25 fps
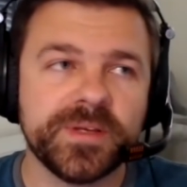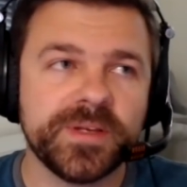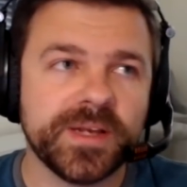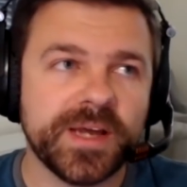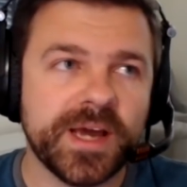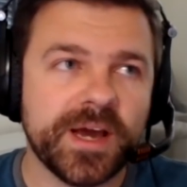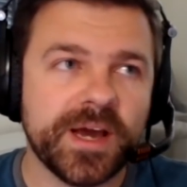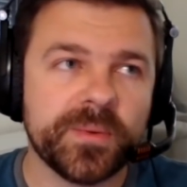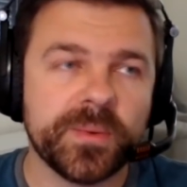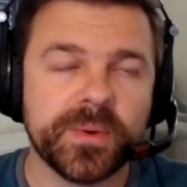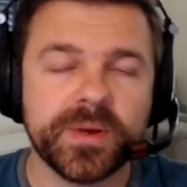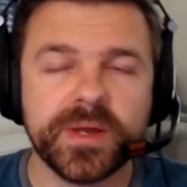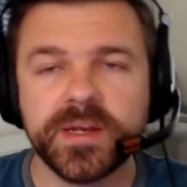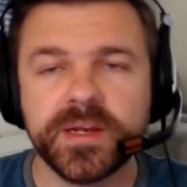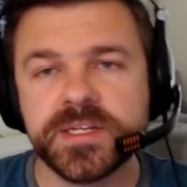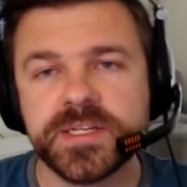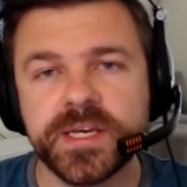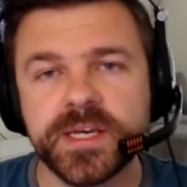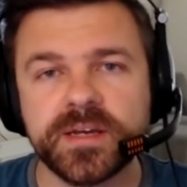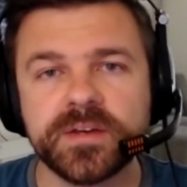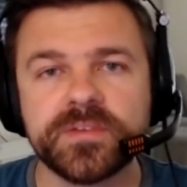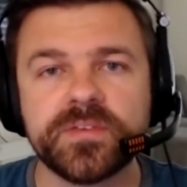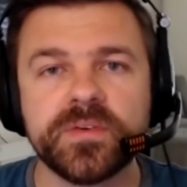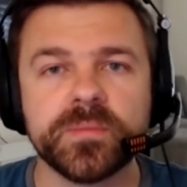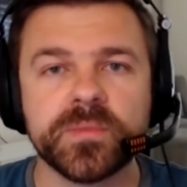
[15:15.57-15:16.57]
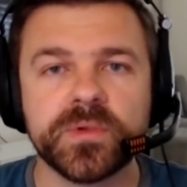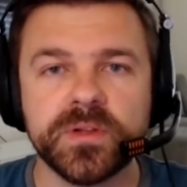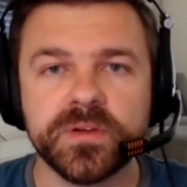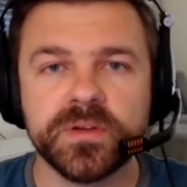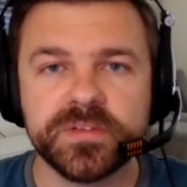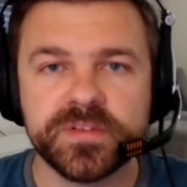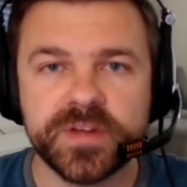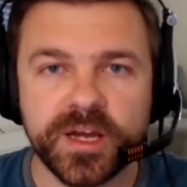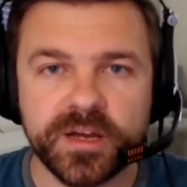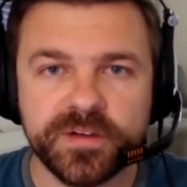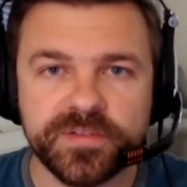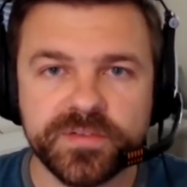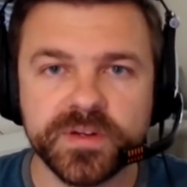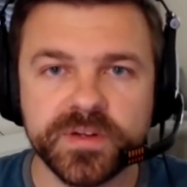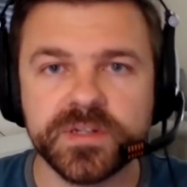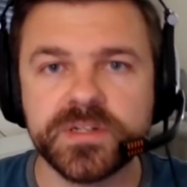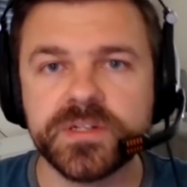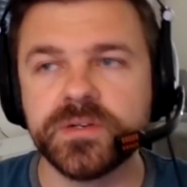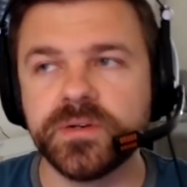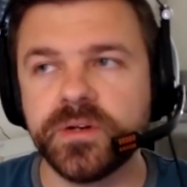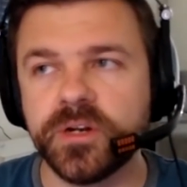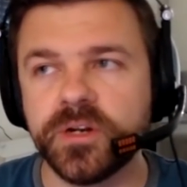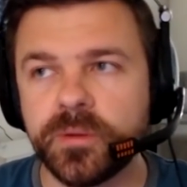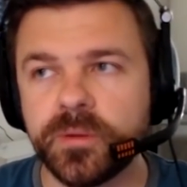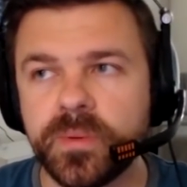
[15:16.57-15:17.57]
how are we going to take it from closed alpha to
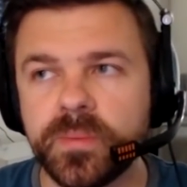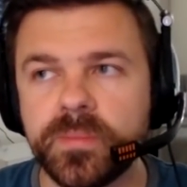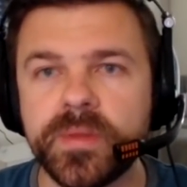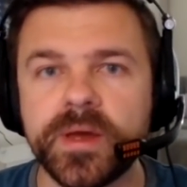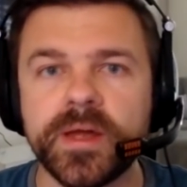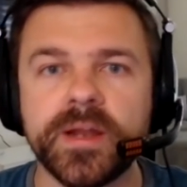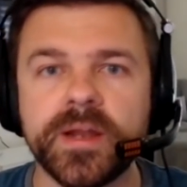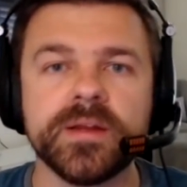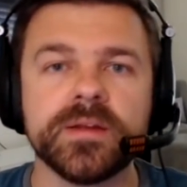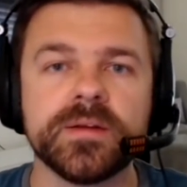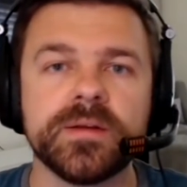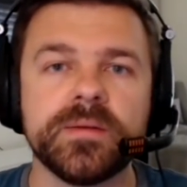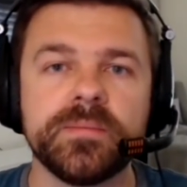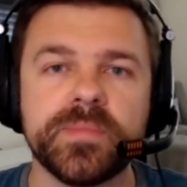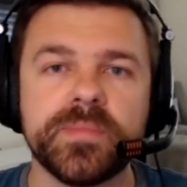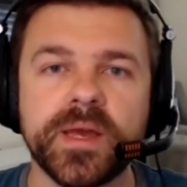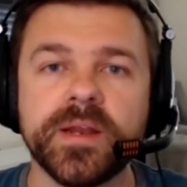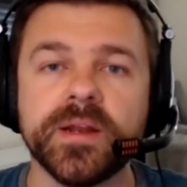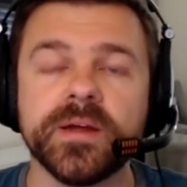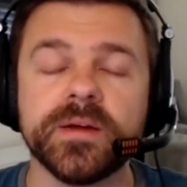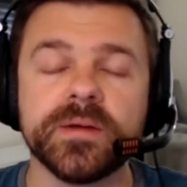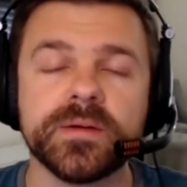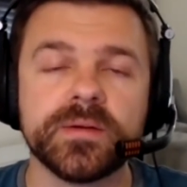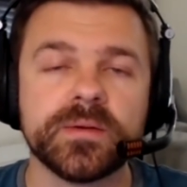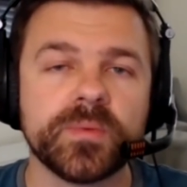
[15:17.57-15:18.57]
an open beta.